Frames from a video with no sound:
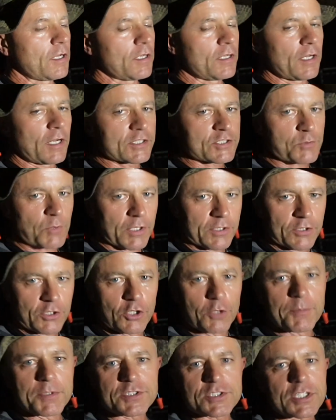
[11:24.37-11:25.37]
I sweat the
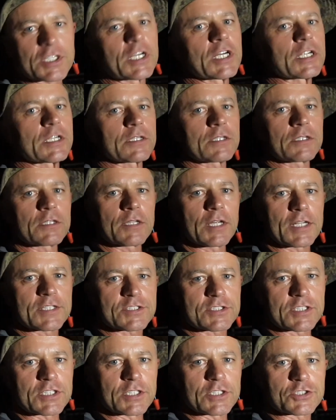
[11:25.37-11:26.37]
human scent. That's
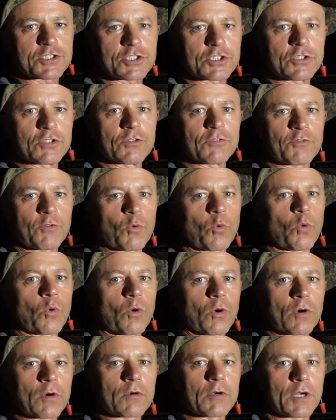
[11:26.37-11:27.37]
the issue
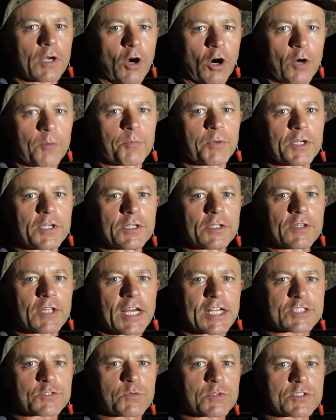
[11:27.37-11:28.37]
in our opinion.
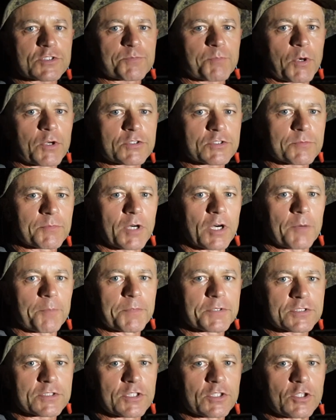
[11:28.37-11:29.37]
That's what spooks them up,
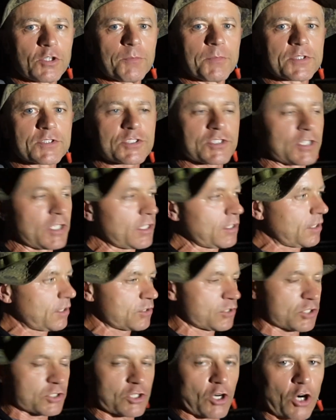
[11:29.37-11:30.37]
is the human scent and
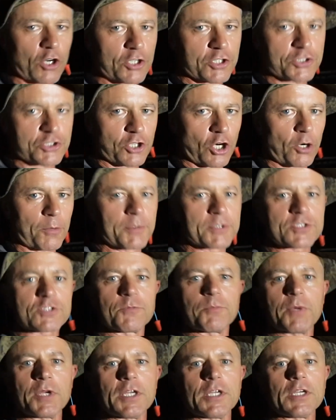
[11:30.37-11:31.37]
just our disturbance
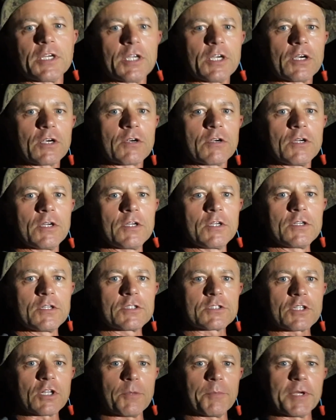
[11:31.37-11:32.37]
of being here.
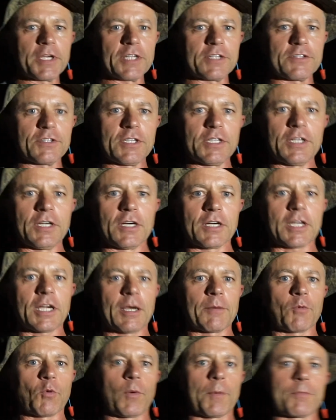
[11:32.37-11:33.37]
So let me get the
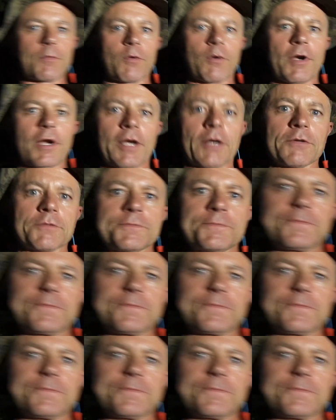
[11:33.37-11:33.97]
camera whipped around.